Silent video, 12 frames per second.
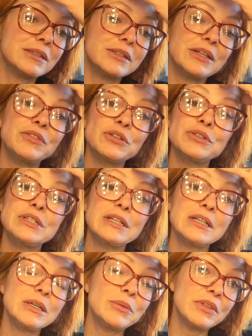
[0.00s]
If you're
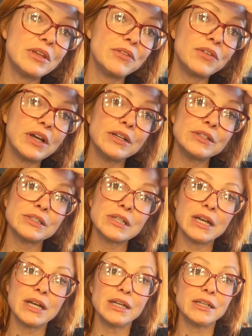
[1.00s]
dealing with a fire
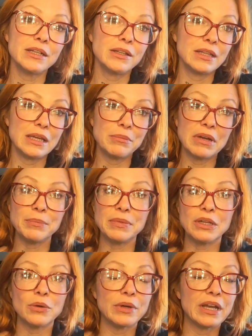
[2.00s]
sign, they might
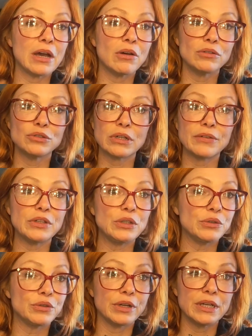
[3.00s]
be going out driving
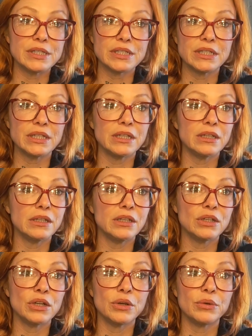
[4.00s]
you crazy.
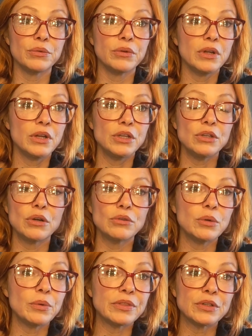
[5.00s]
You know, you don't
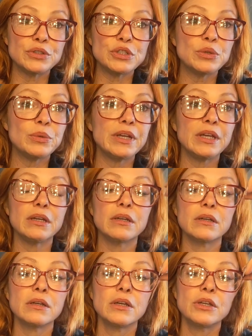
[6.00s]
know what they're doing.
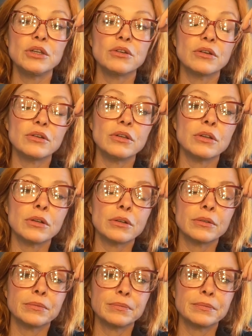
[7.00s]

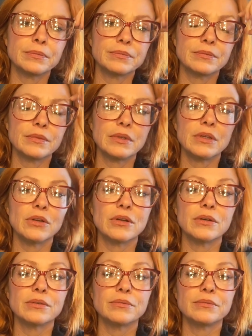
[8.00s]
You're,
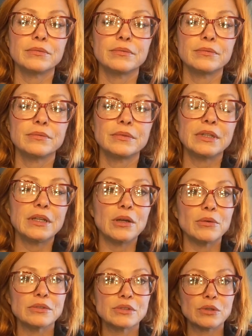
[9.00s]
you
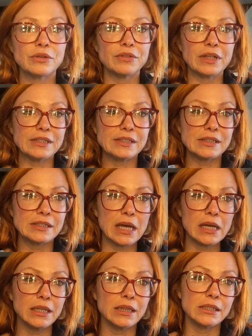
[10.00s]
know, sort of like
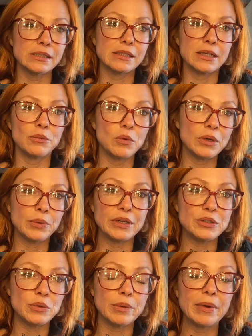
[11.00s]
stuck in this, like, what do
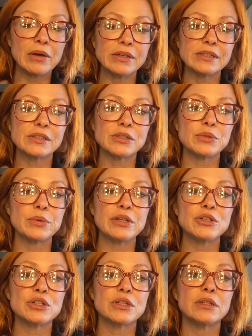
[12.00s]
I do about it
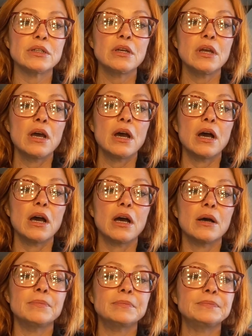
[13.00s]
situation.
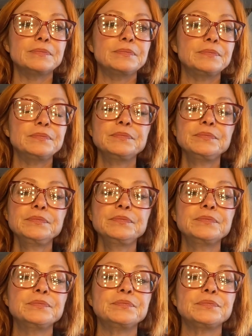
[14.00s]
I
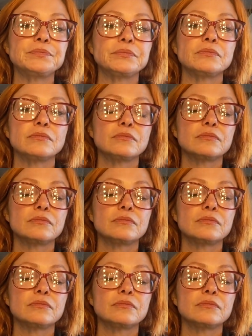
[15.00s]
don't